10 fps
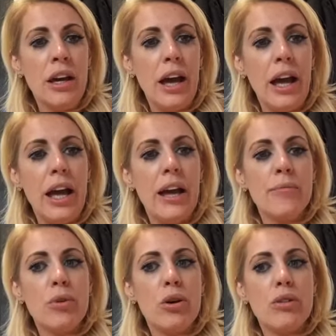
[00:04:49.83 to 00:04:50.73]

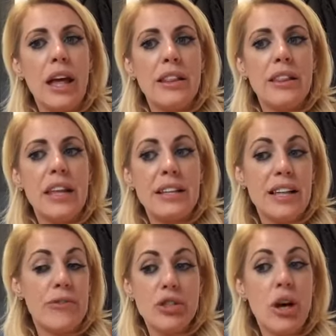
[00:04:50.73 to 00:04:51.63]
their
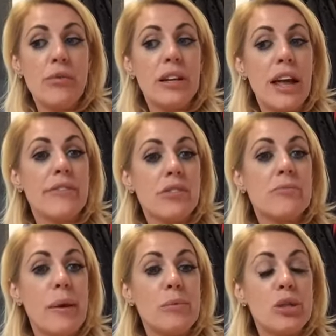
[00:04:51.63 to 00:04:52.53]
serotonin levels
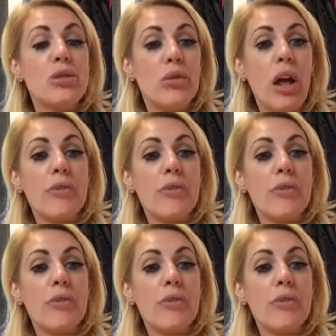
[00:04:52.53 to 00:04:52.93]
may be too low,